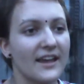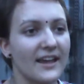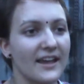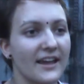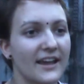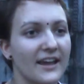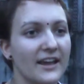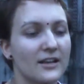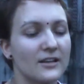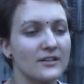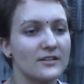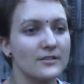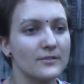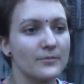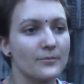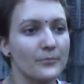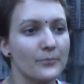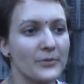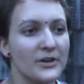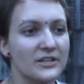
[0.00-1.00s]
And
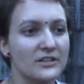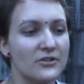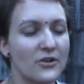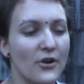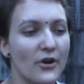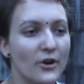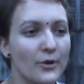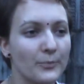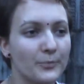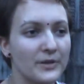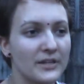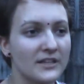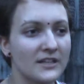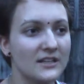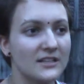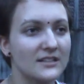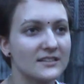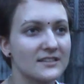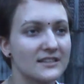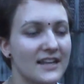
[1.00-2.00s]
but in her
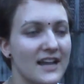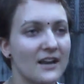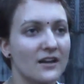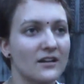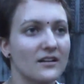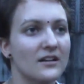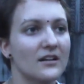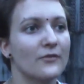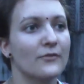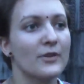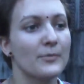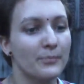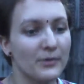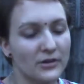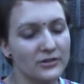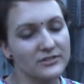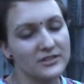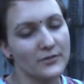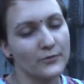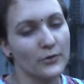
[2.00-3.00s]
opinion it's like when
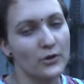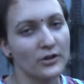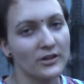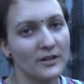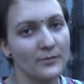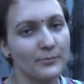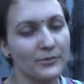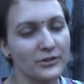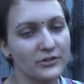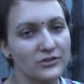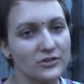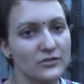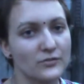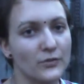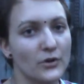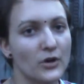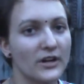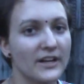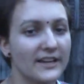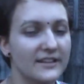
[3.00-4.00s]
both are working, both should
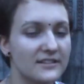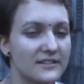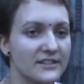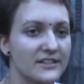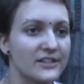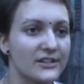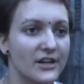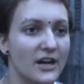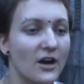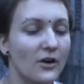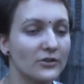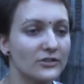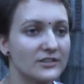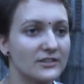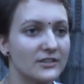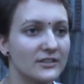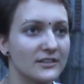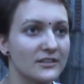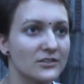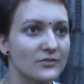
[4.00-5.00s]
work at the
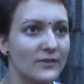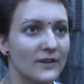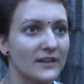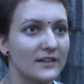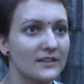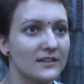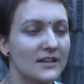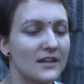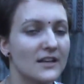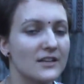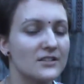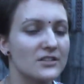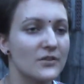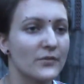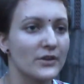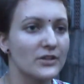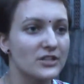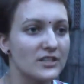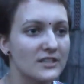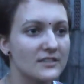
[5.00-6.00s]
household as well.
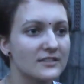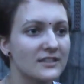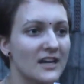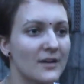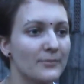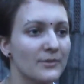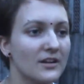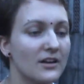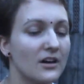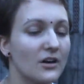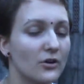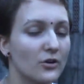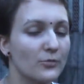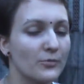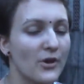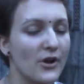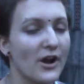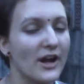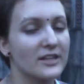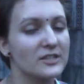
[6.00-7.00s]
So when she's coming
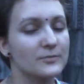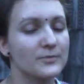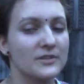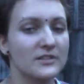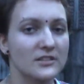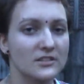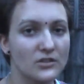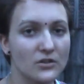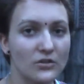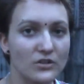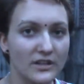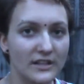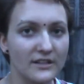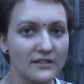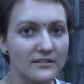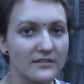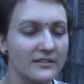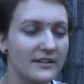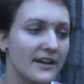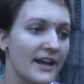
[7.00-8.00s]
home, her husband is
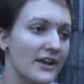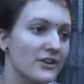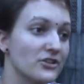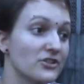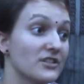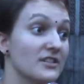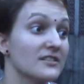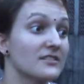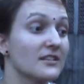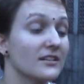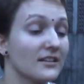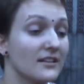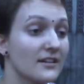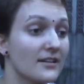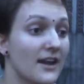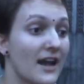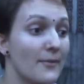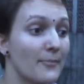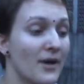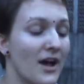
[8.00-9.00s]
cooking and she's
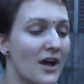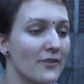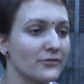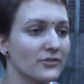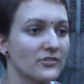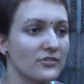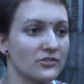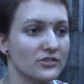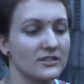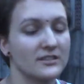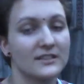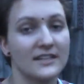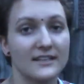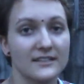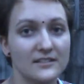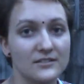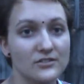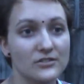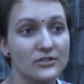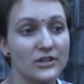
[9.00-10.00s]
cleaning up after, so she
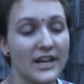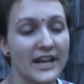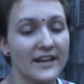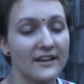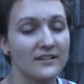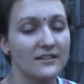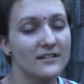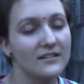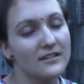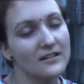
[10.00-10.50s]
says it's okay